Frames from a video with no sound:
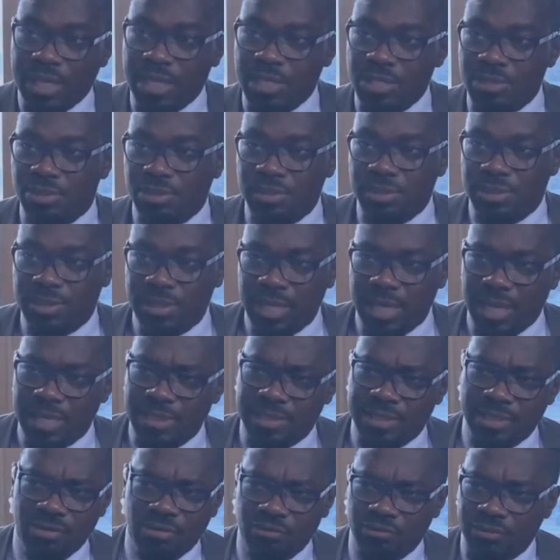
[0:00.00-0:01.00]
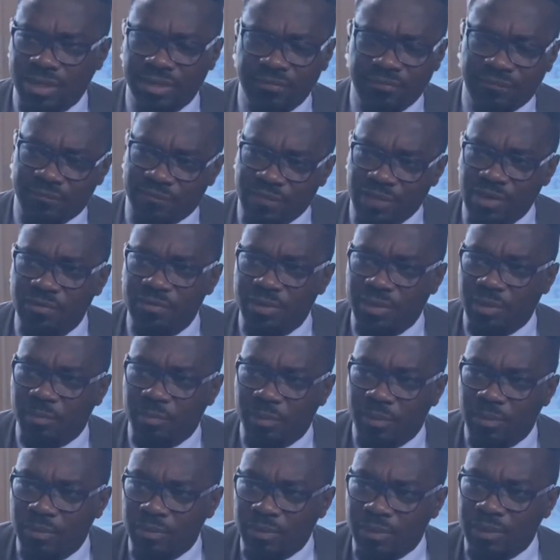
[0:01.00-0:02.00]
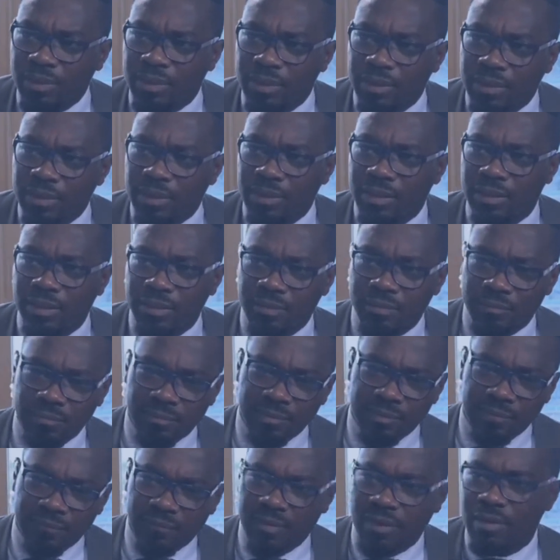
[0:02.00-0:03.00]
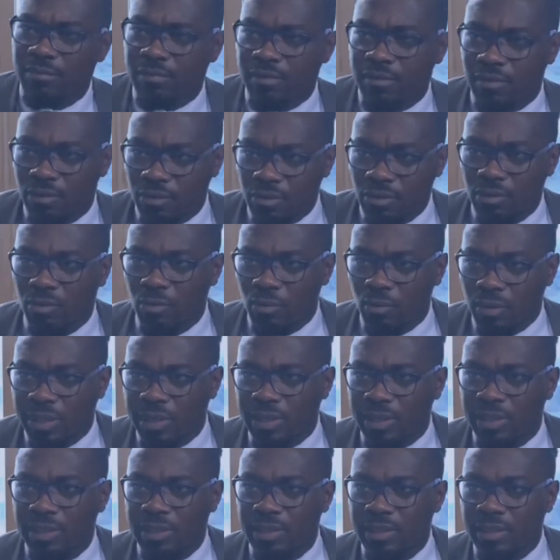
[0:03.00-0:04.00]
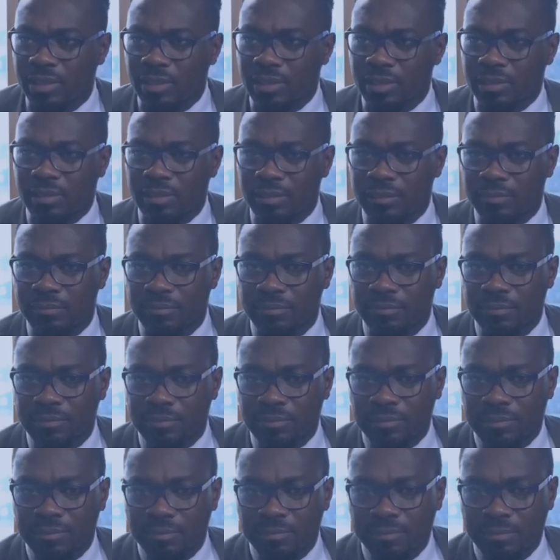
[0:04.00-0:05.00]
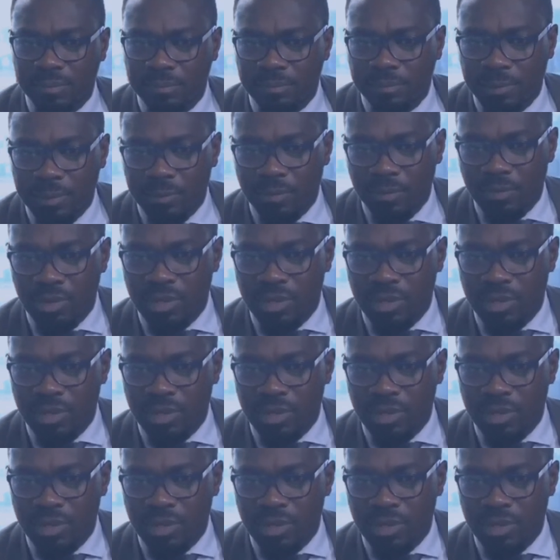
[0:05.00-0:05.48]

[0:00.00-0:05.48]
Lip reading: in society, not really frowned upon. They've come a long way. People